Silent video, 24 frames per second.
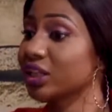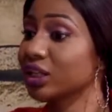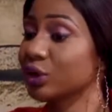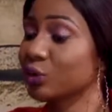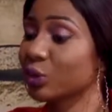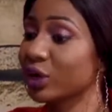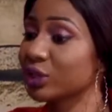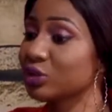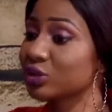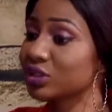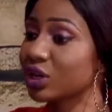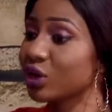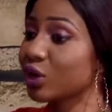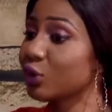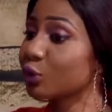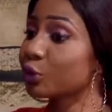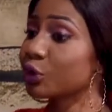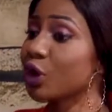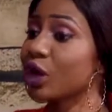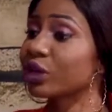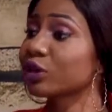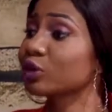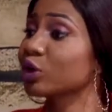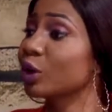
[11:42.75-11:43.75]
And when you say, oh,
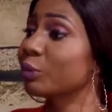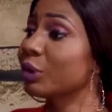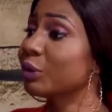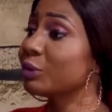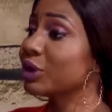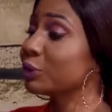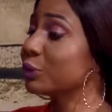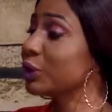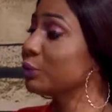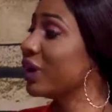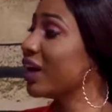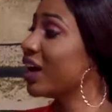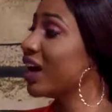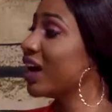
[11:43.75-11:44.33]
can you come and meet me in my